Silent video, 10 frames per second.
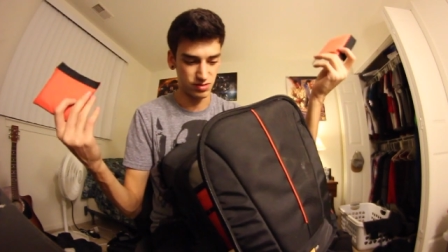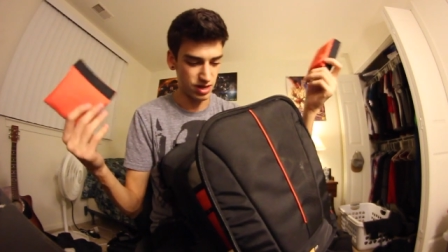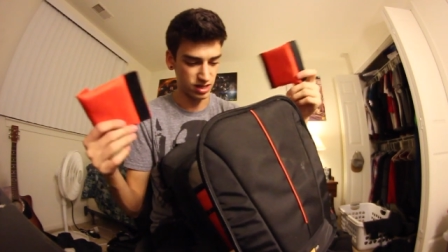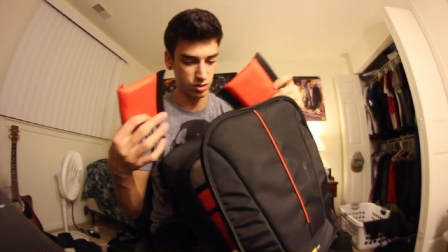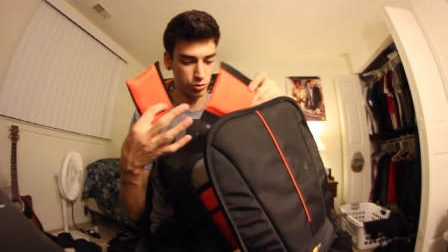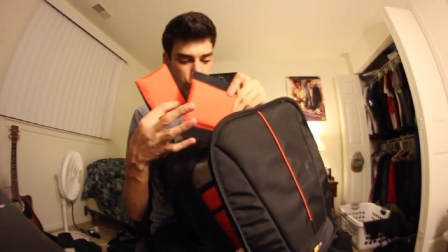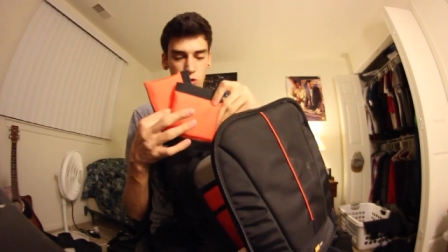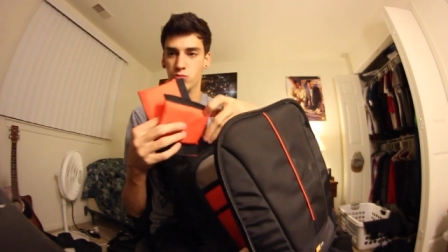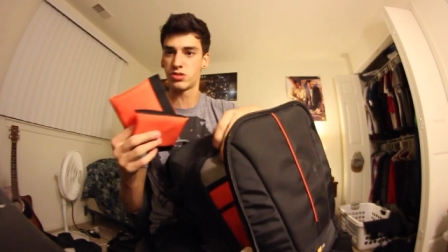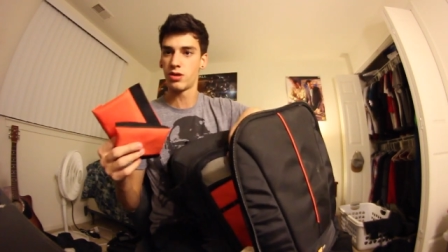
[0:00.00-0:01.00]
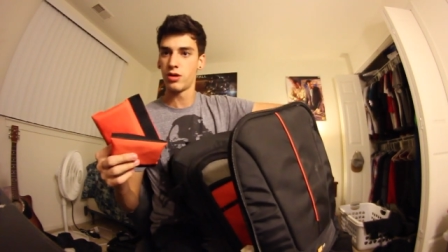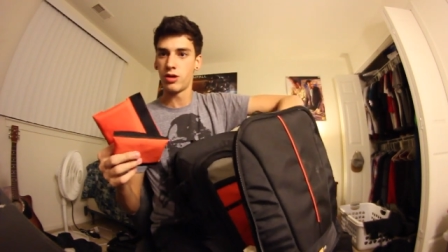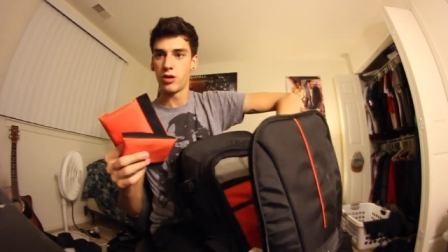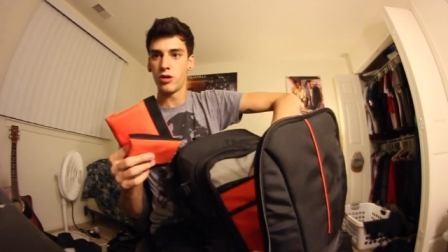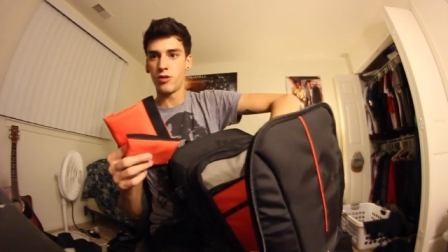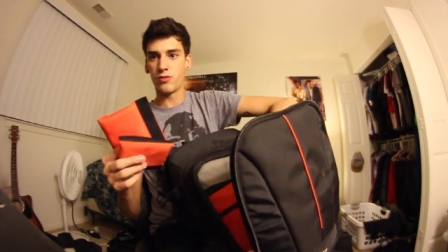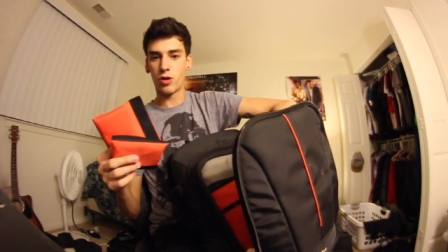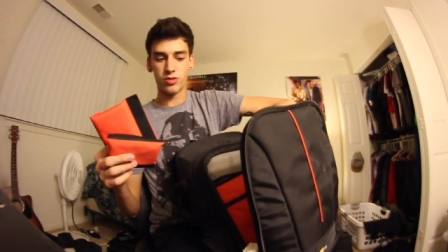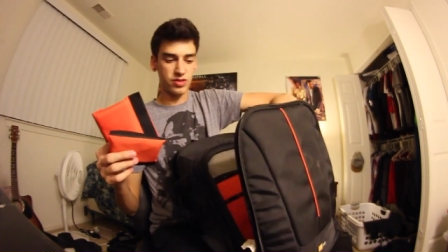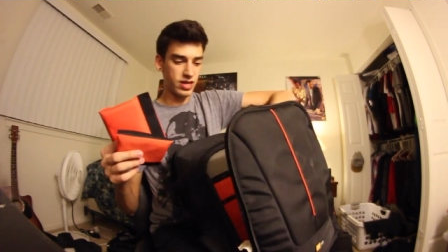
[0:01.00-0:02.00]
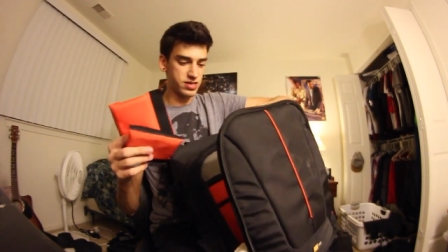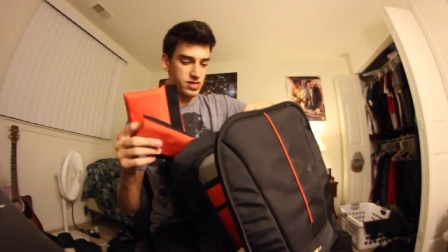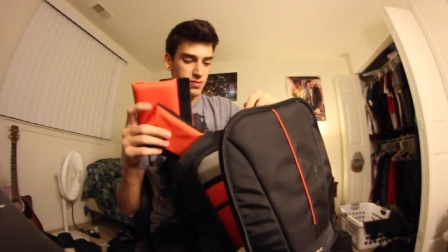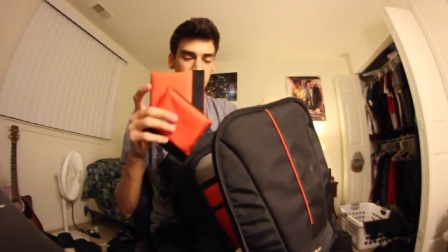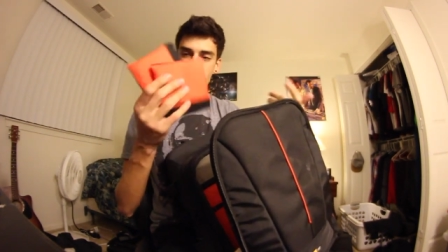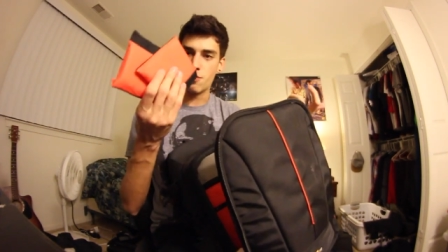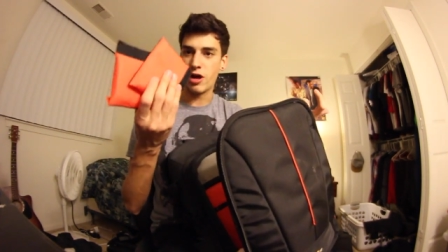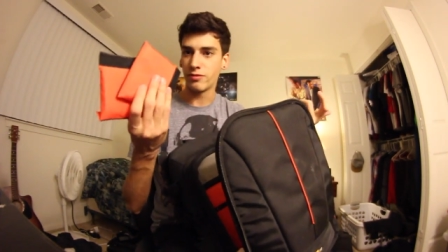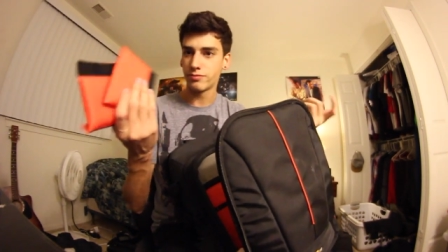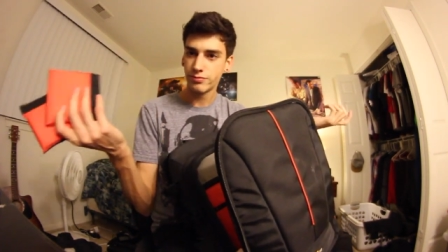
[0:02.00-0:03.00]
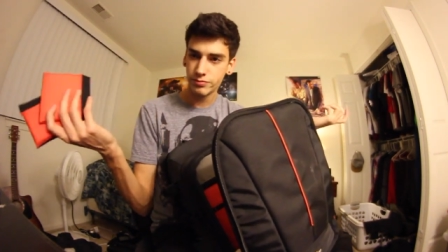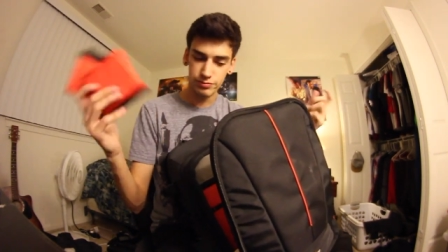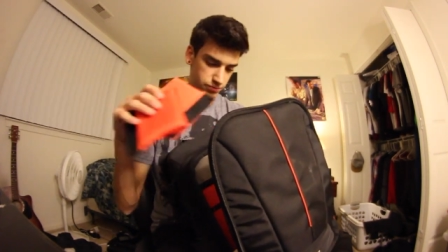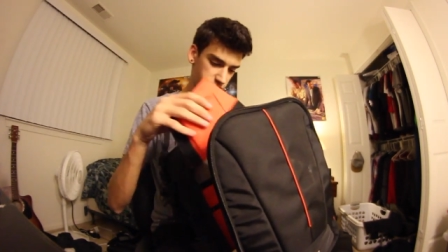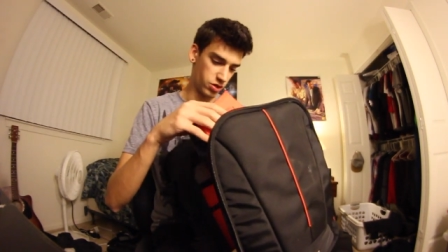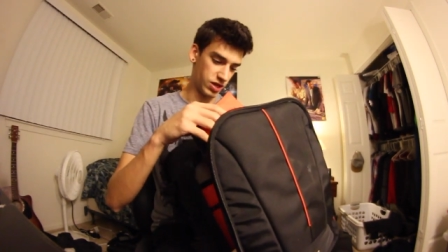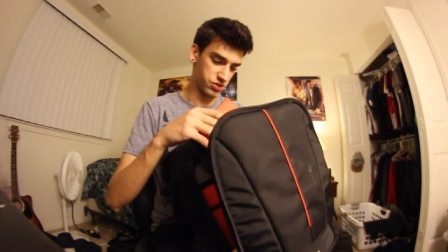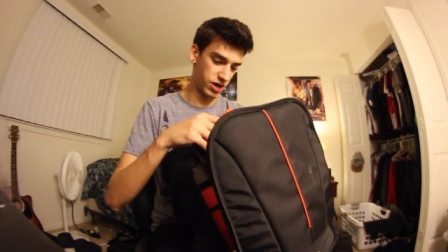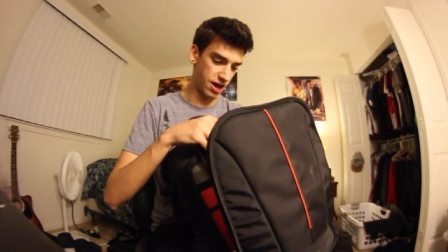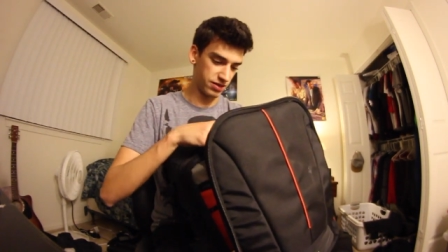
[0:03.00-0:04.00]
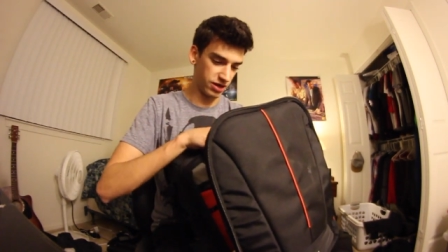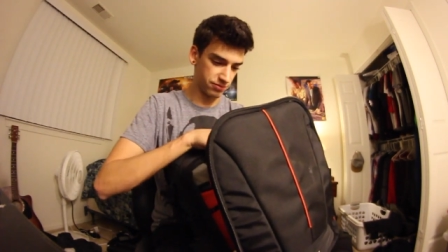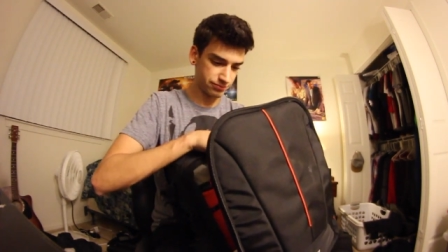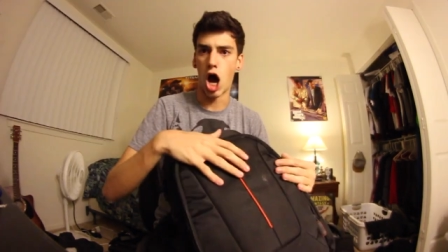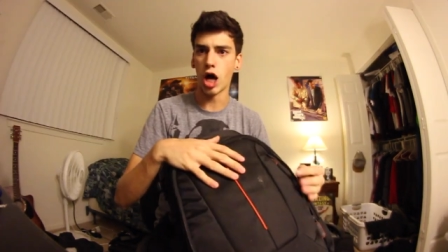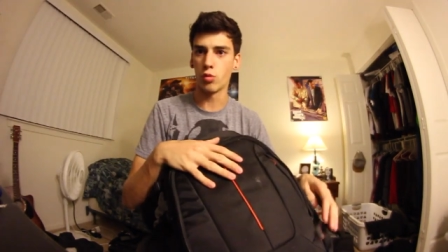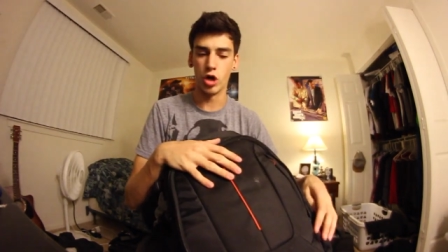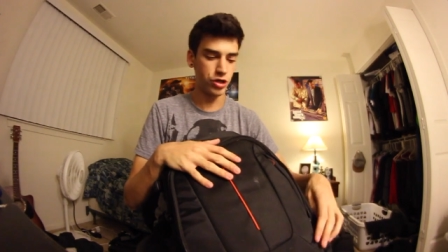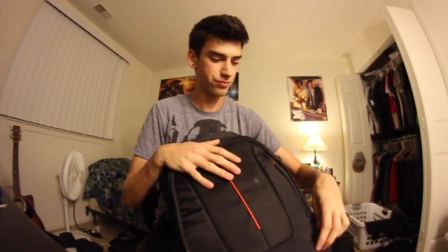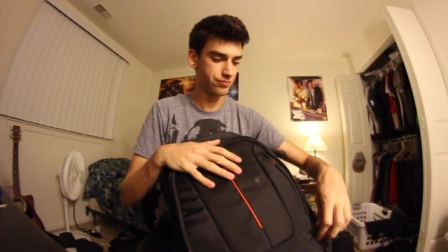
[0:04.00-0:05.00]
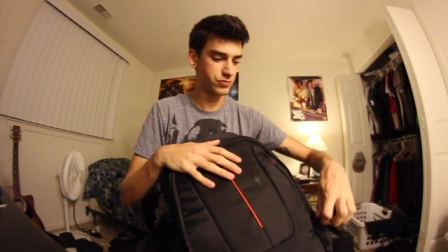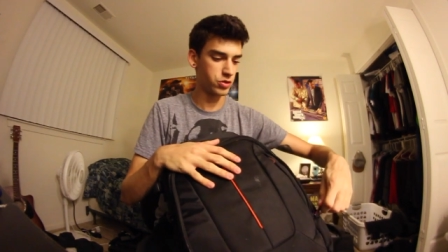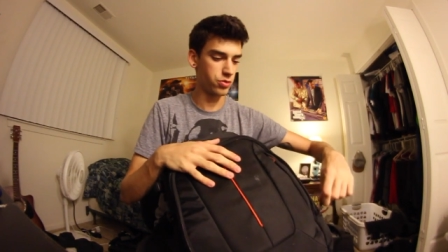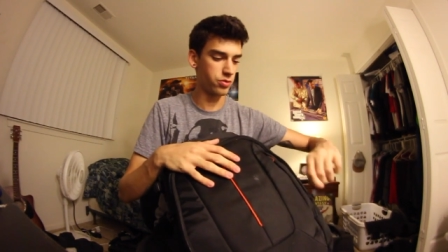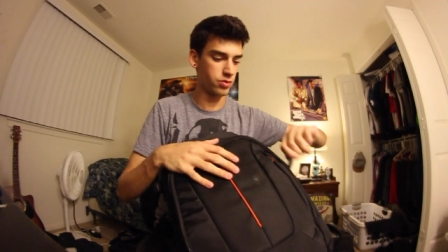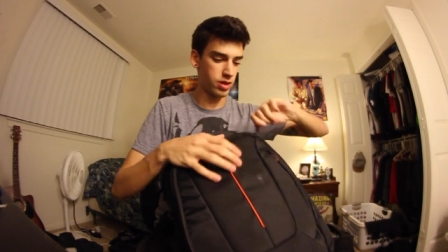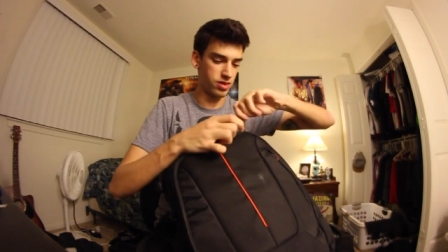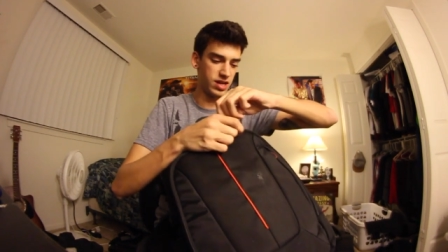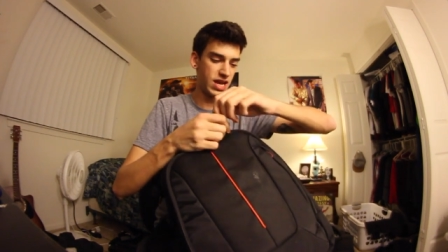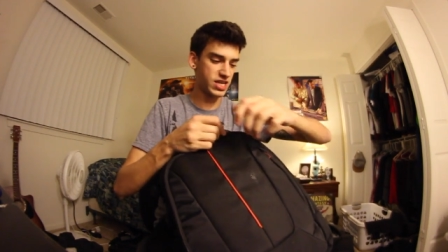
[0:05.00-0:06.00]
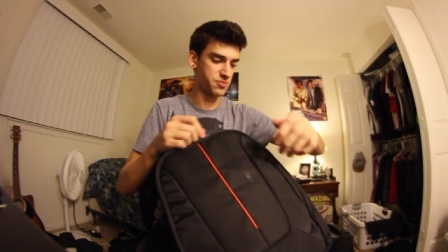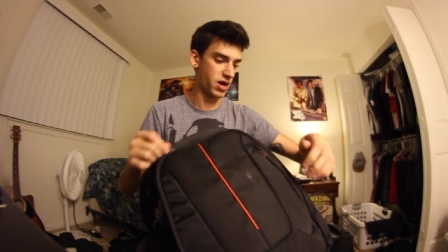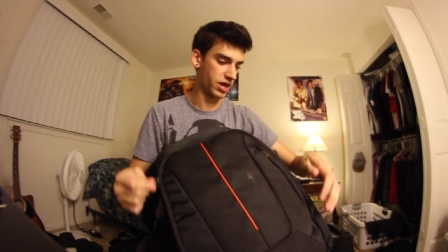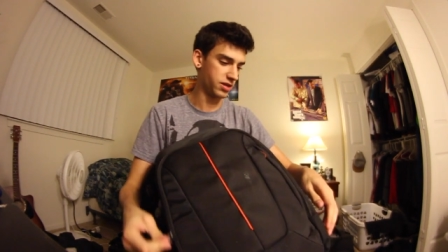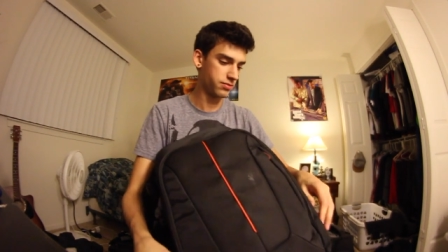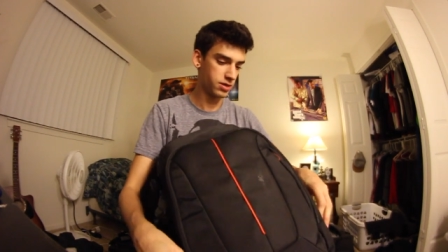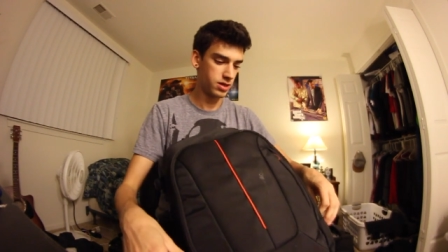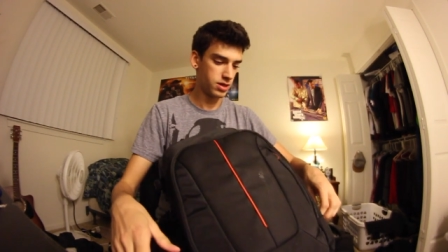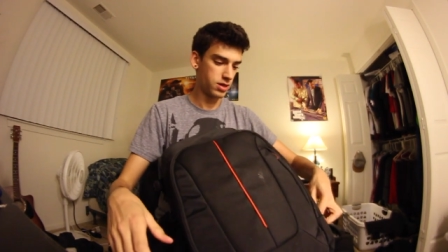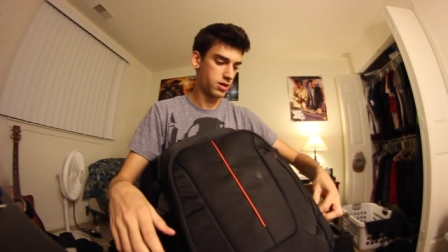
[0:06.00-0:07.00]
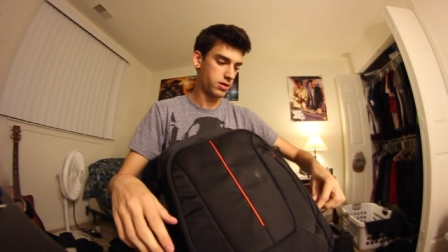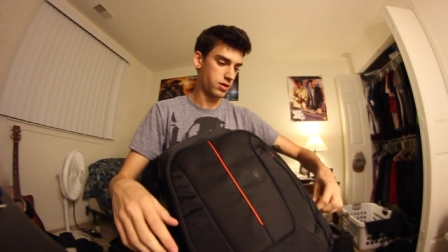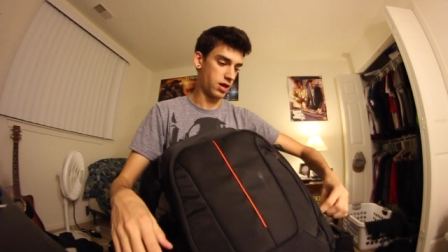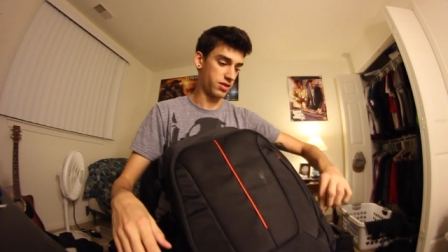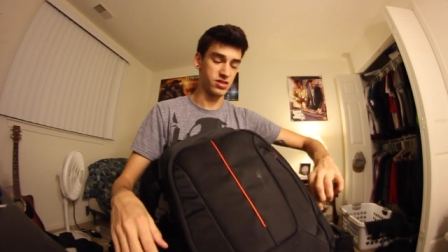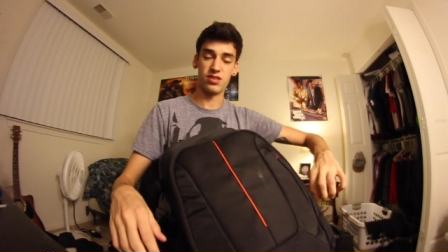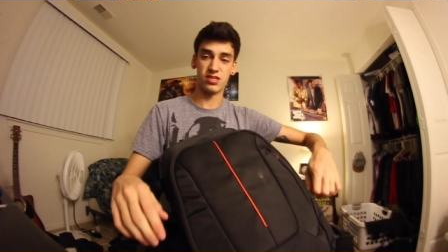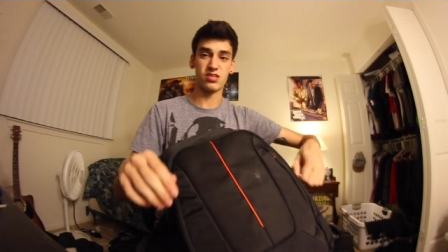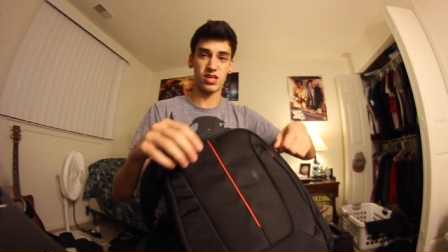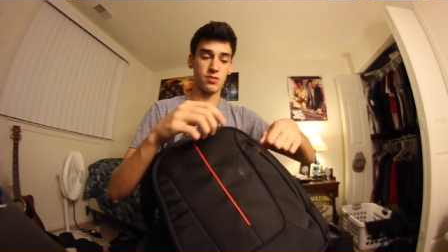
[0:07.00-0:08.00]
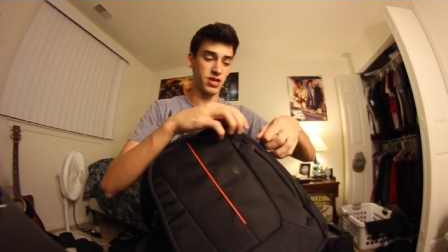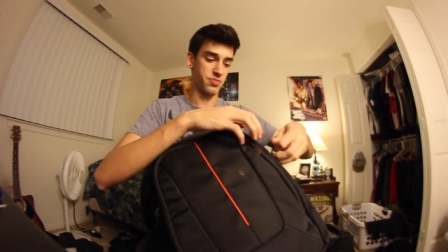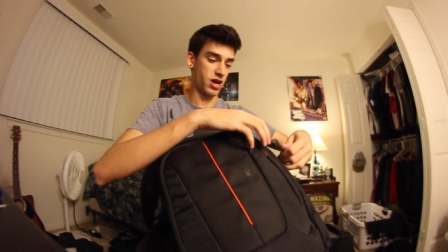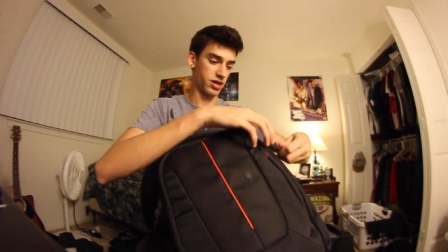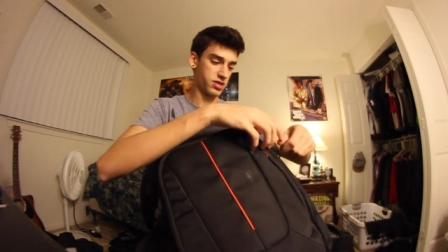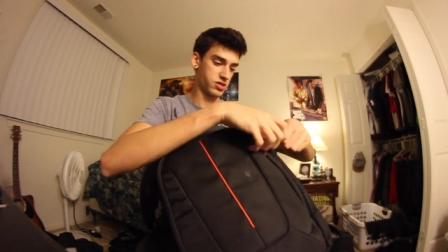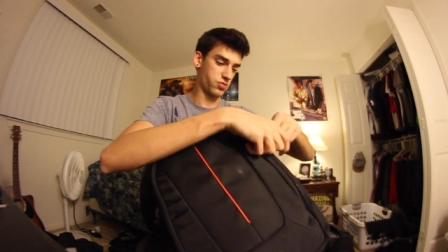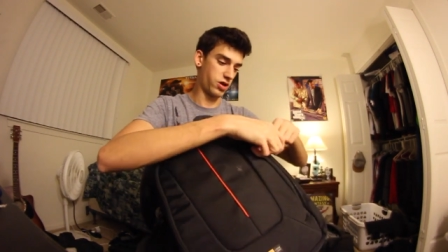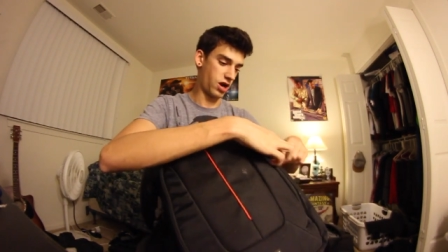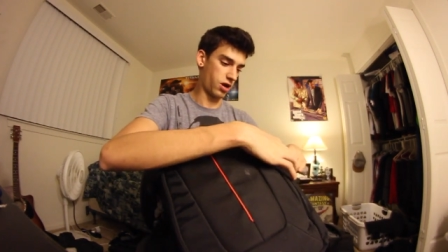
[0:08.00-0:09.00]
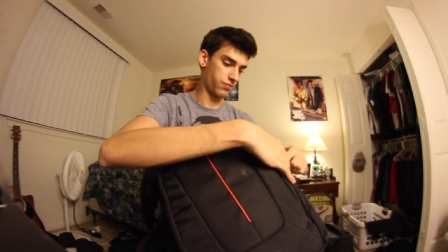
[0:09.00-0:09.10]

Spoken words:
and make little rooms for all the things in my camera bag. So that's what I have in there. Onward to the next pocket. This is like the big pocket. This is where